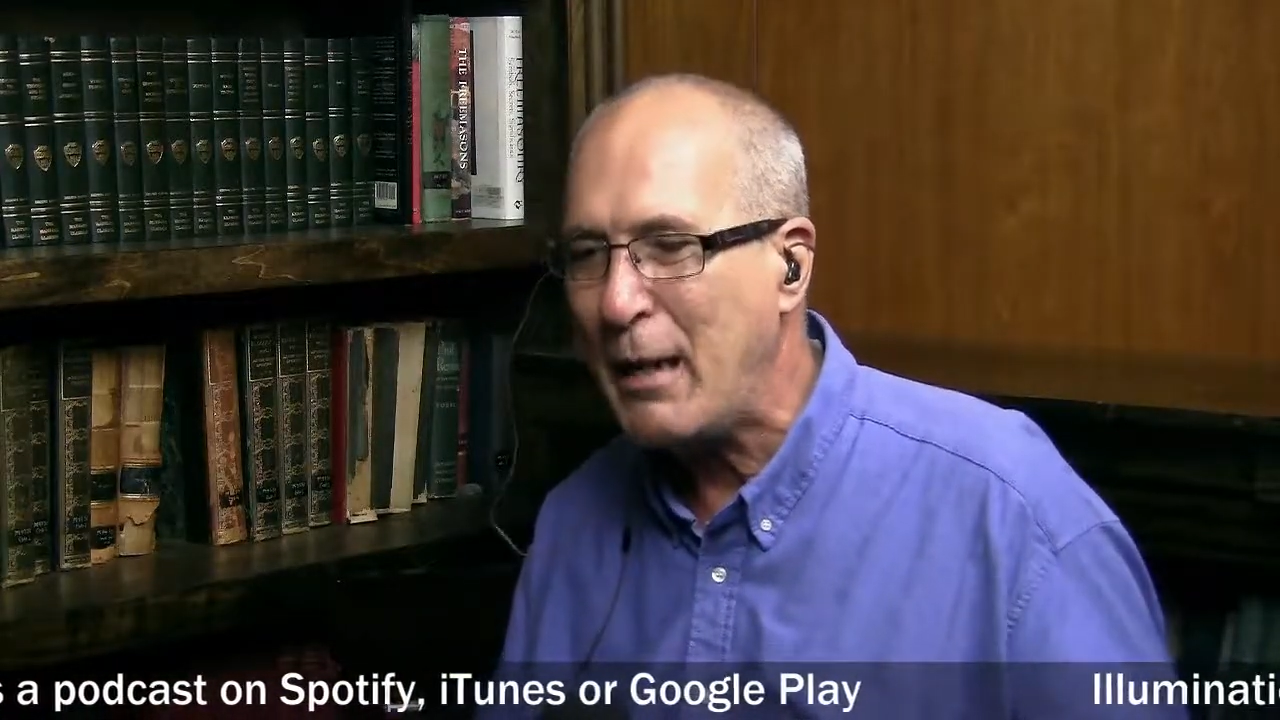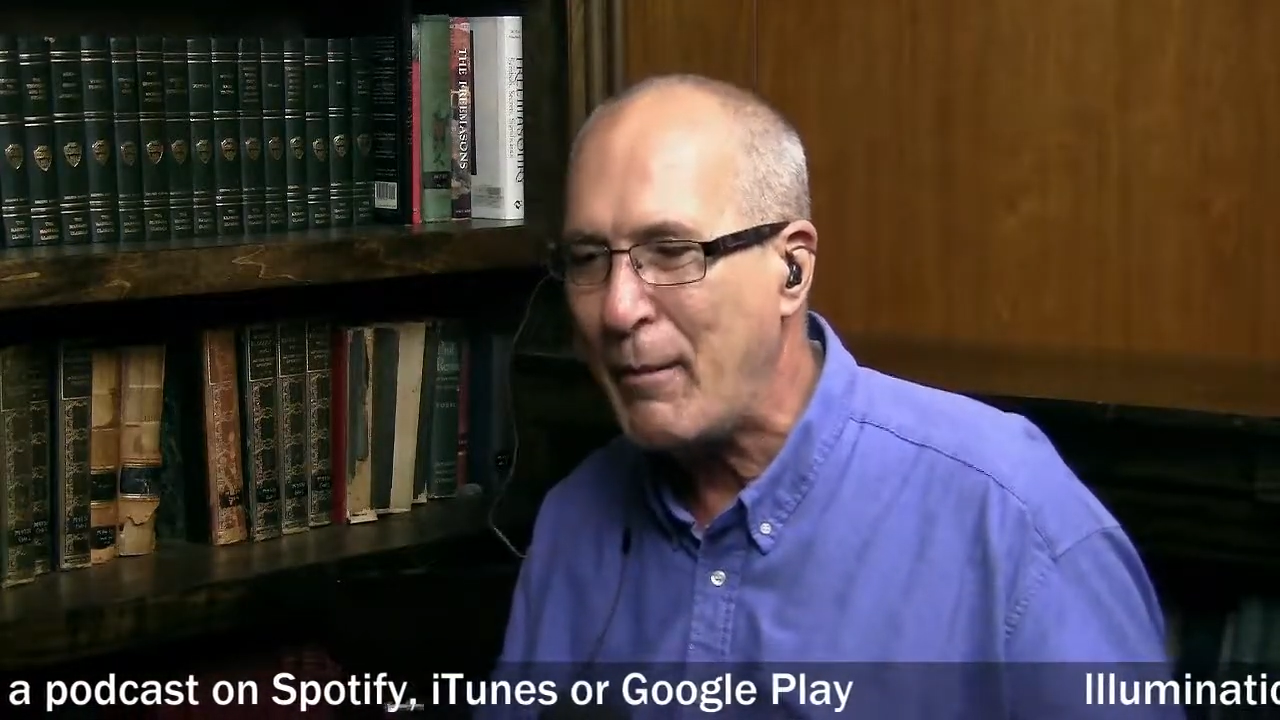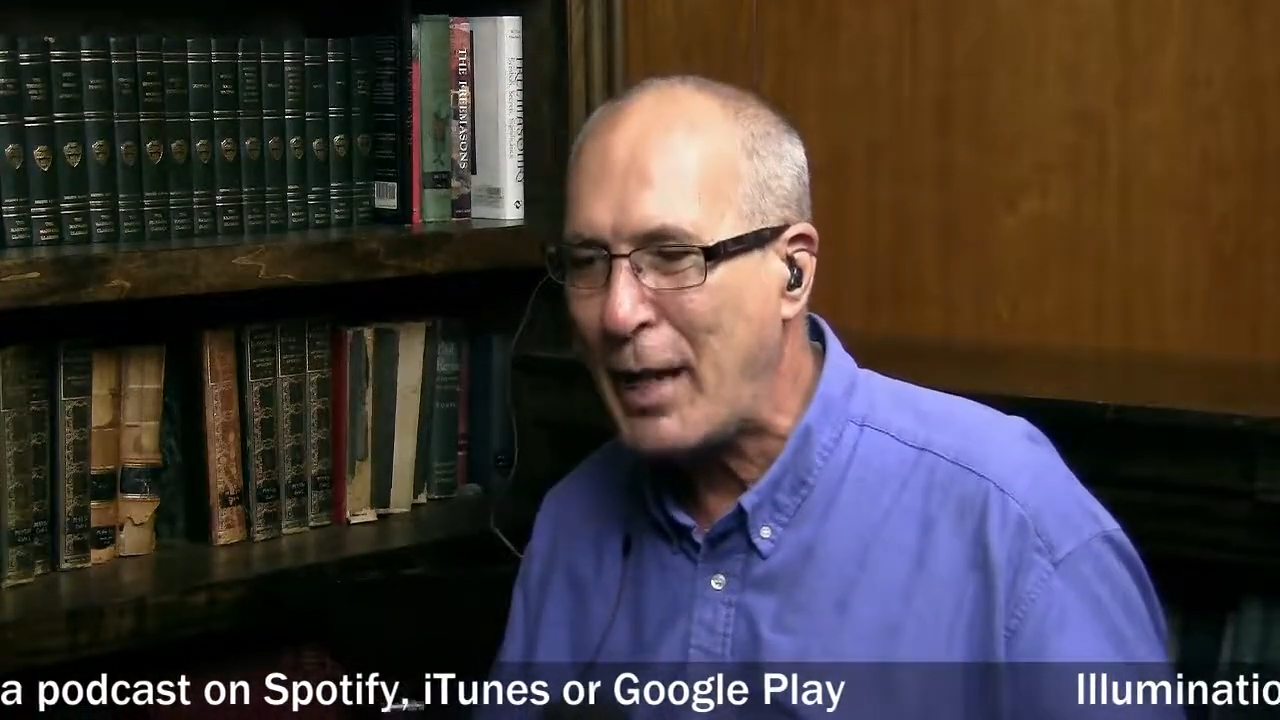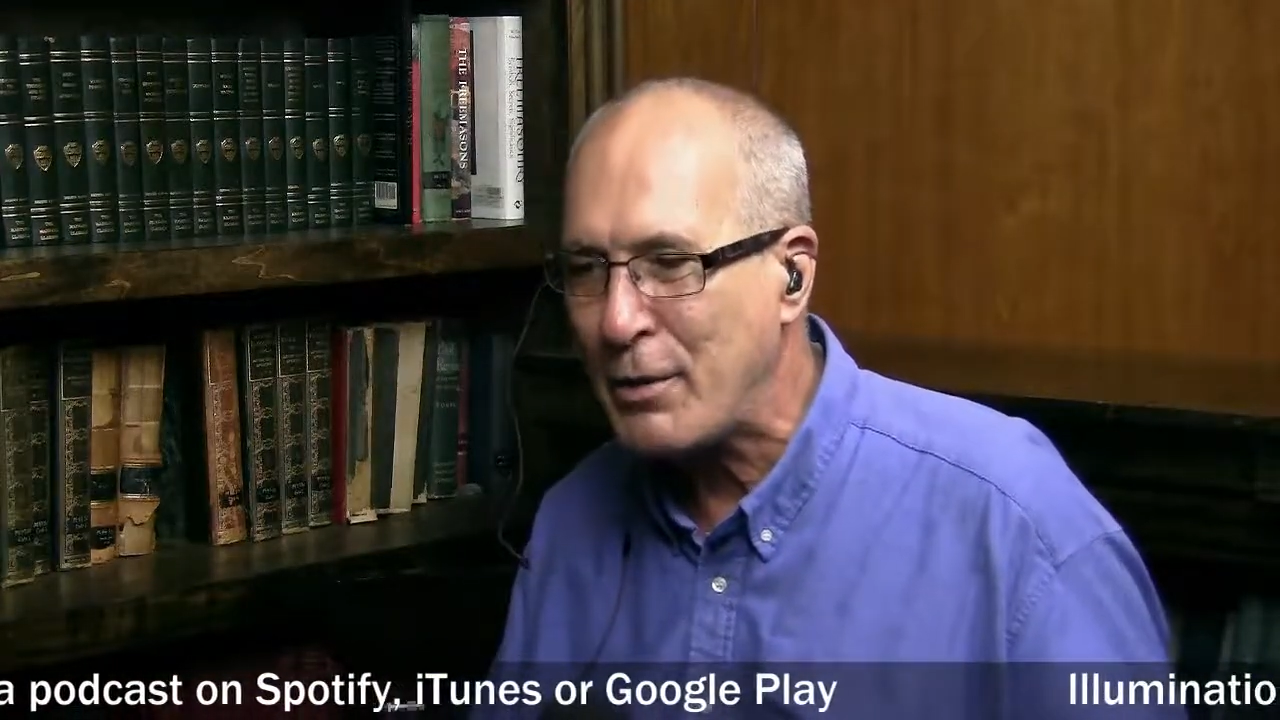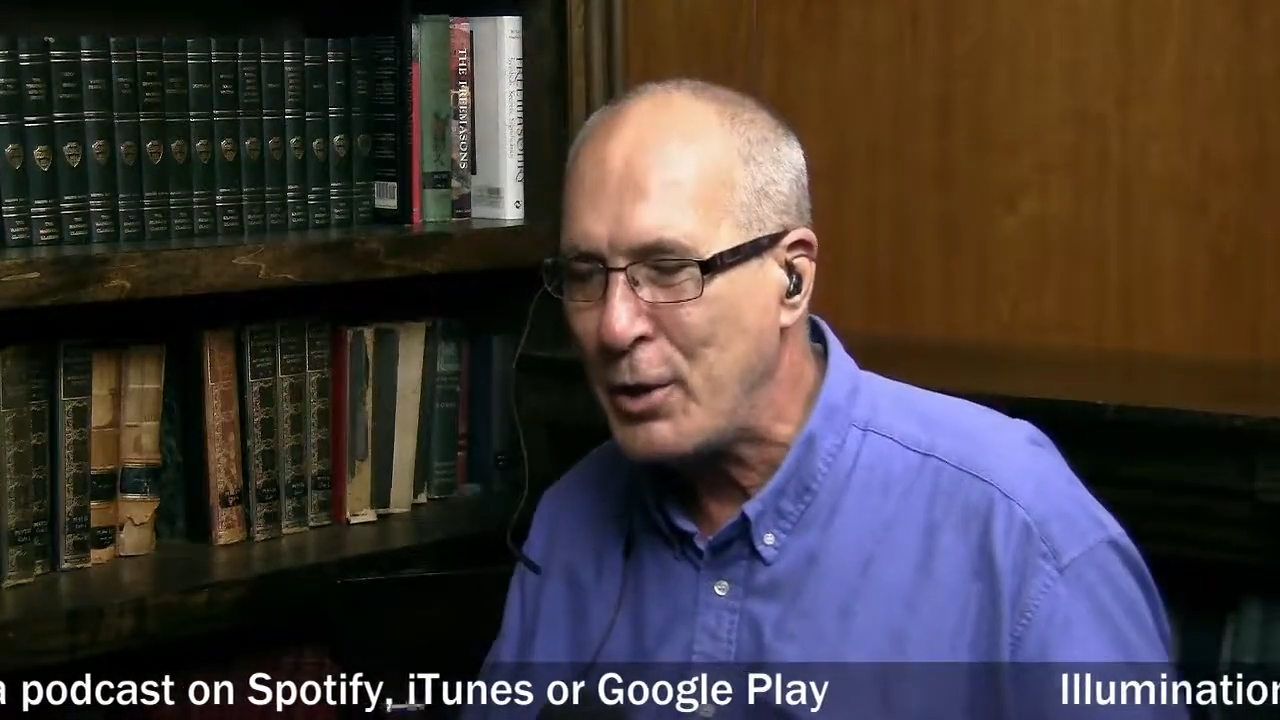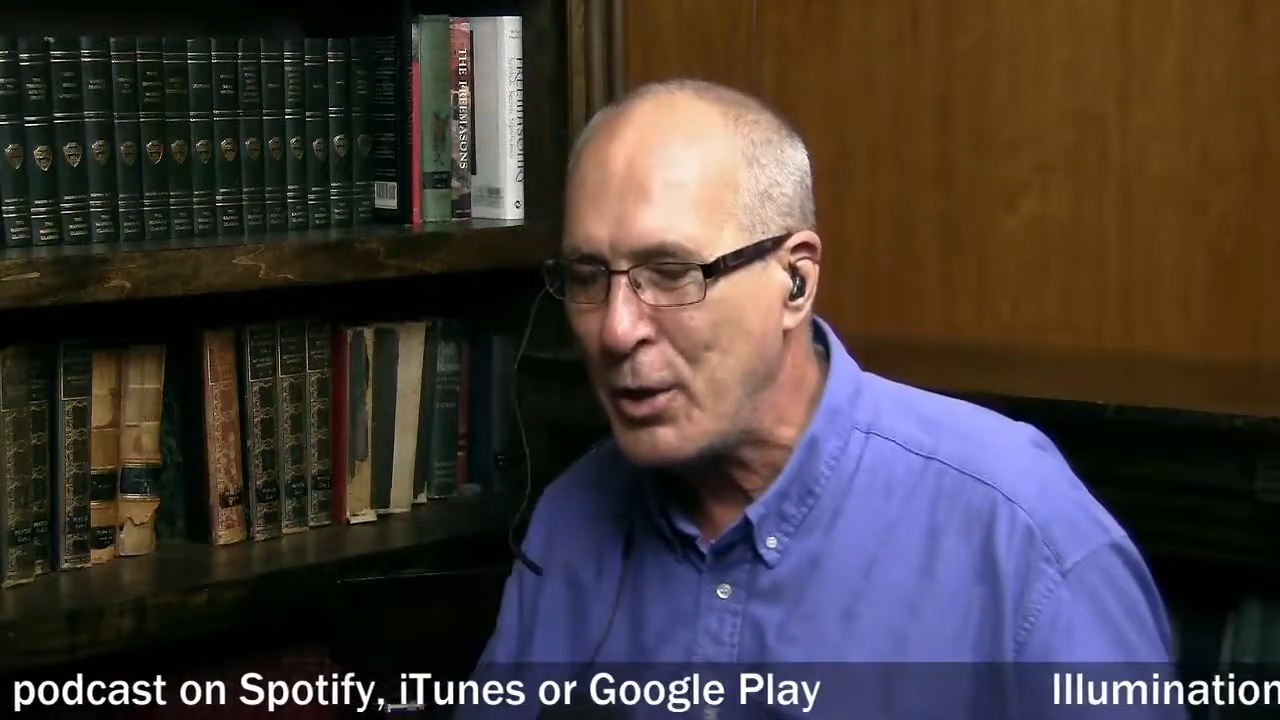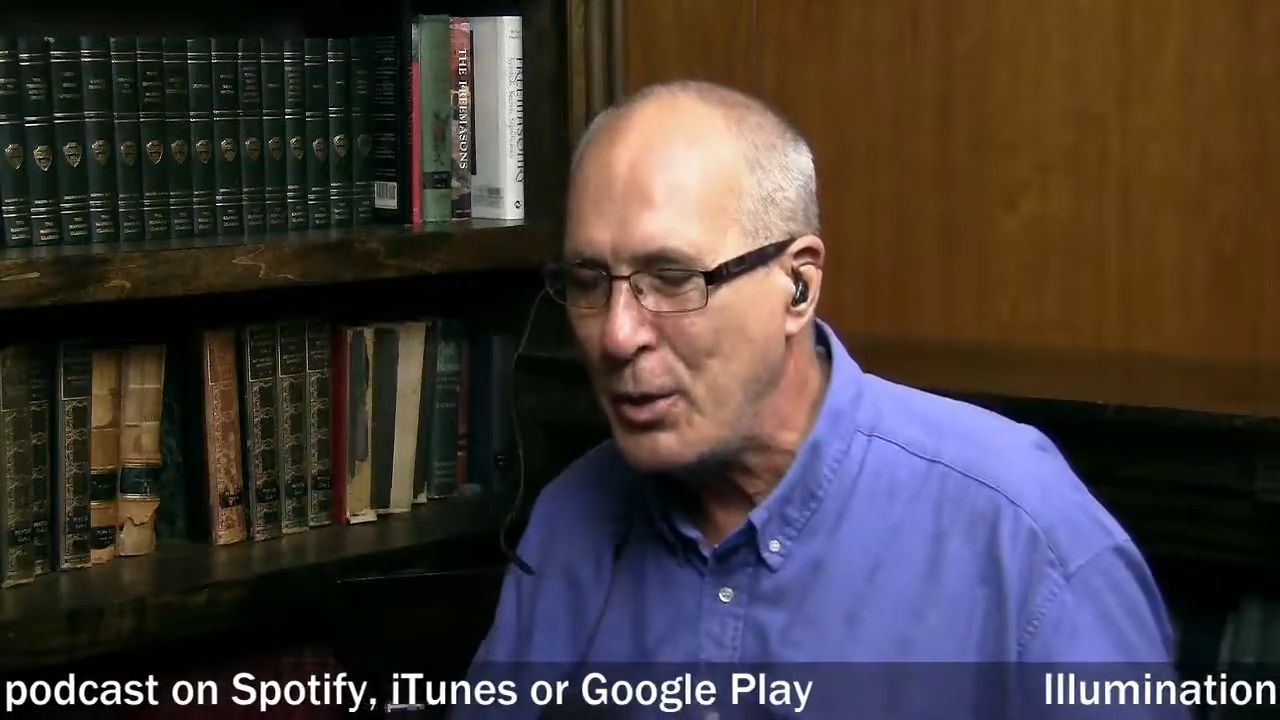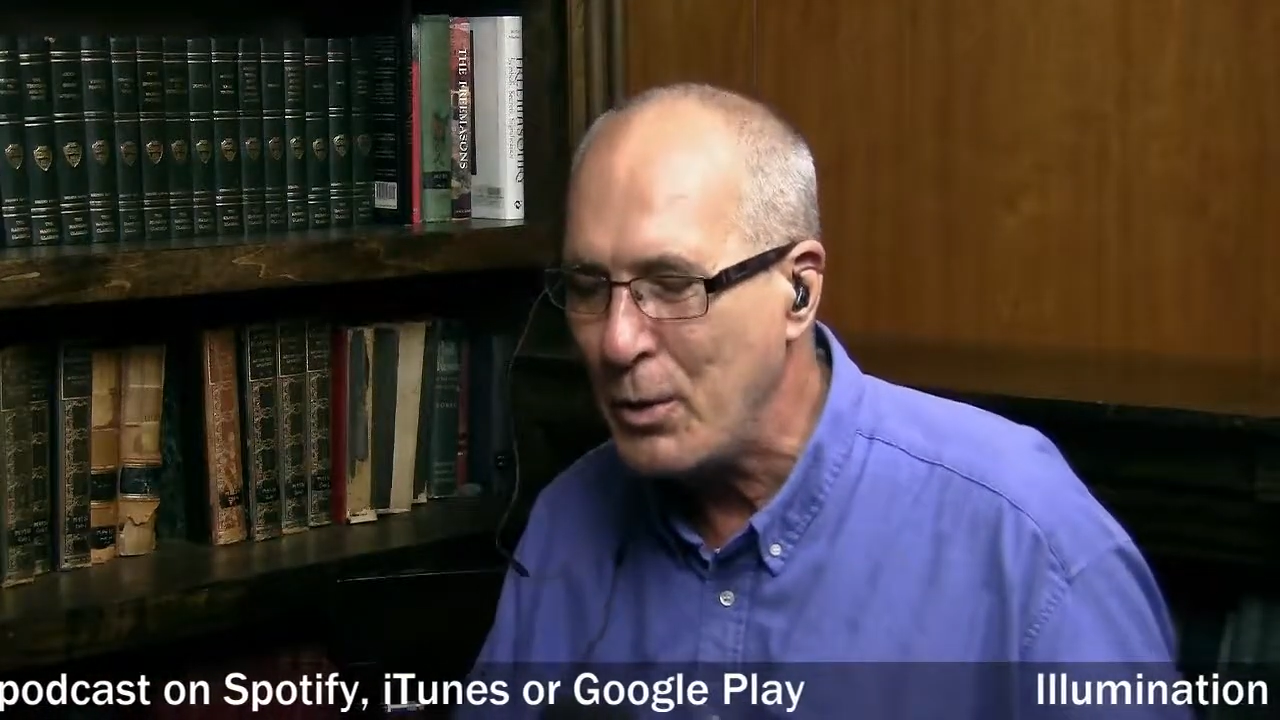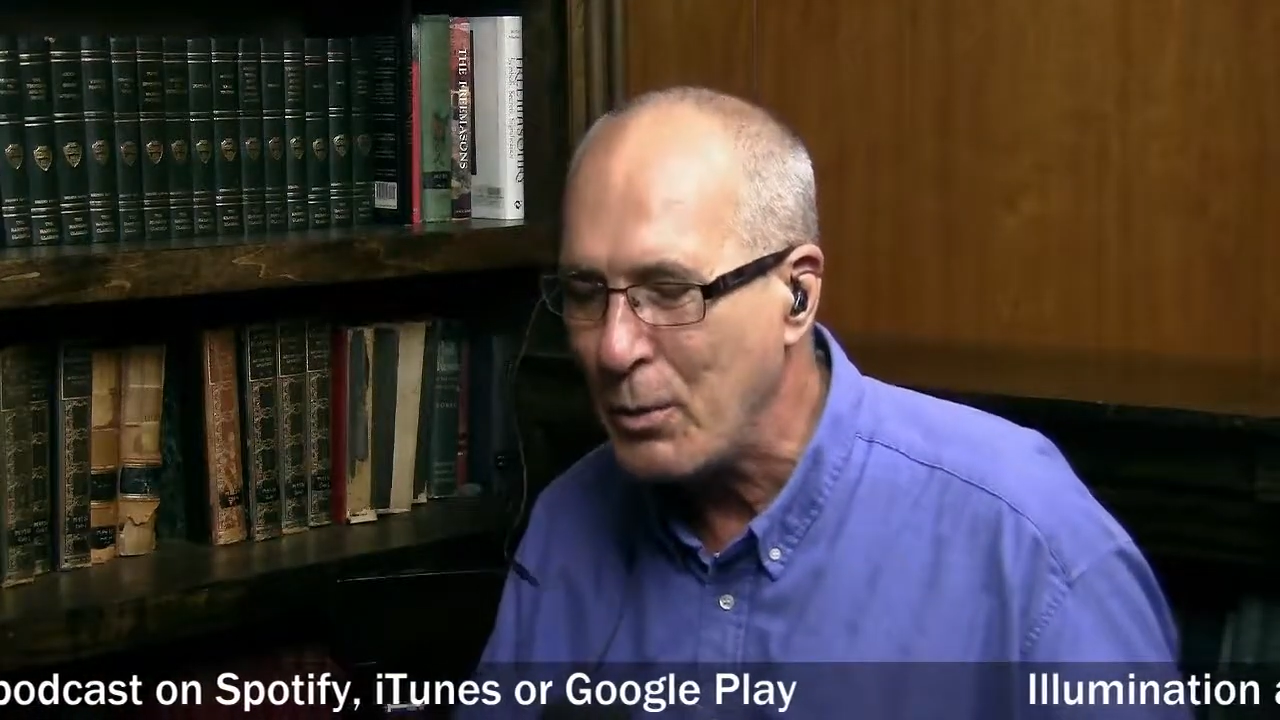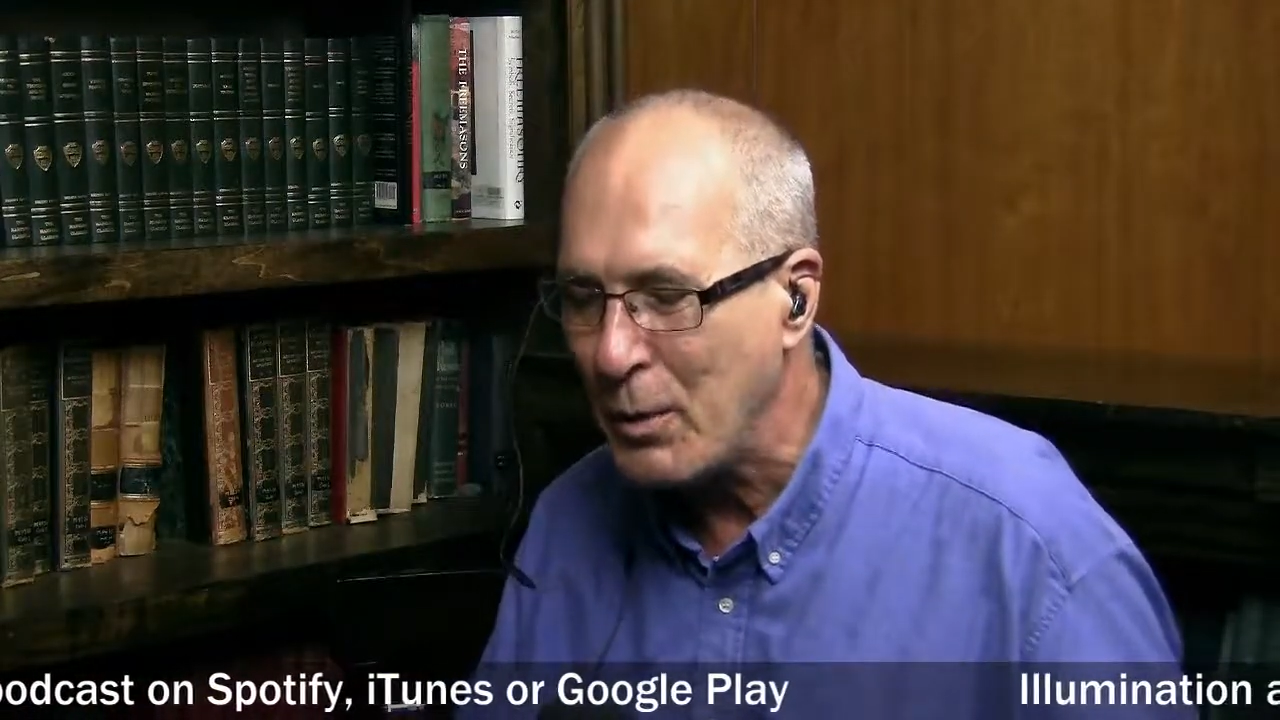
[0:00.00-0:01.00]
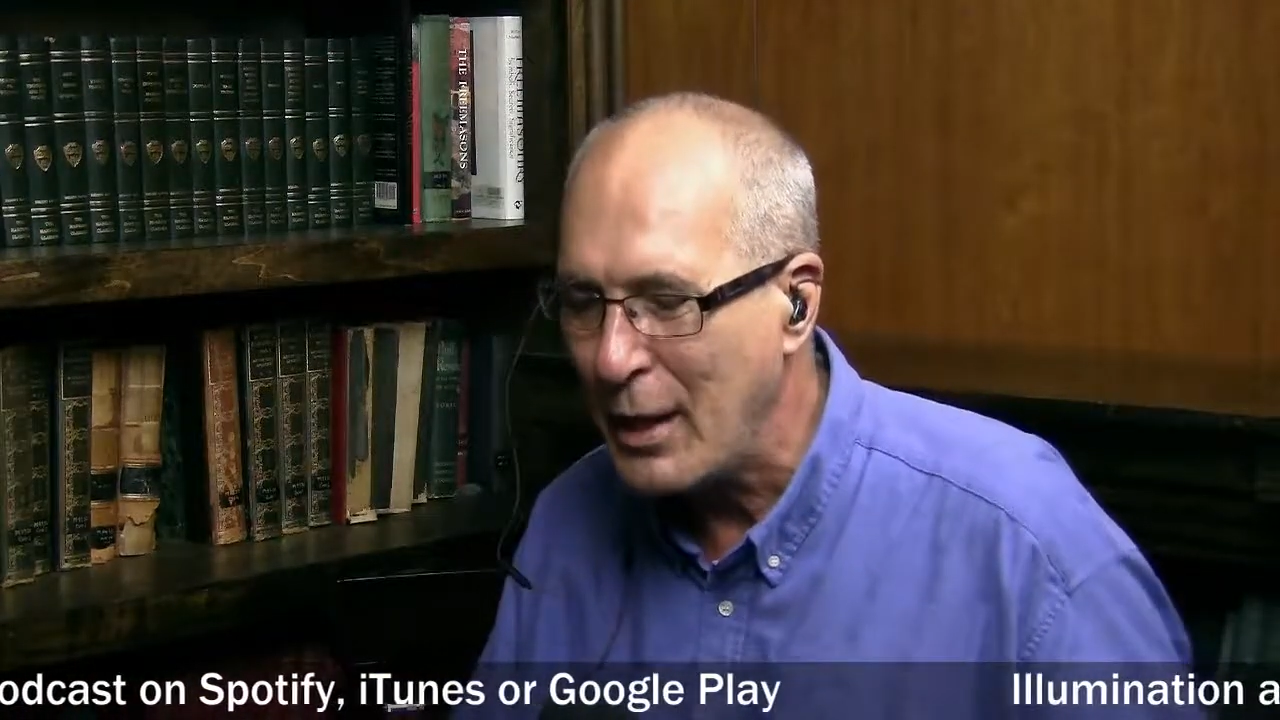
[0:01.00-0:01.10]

about too,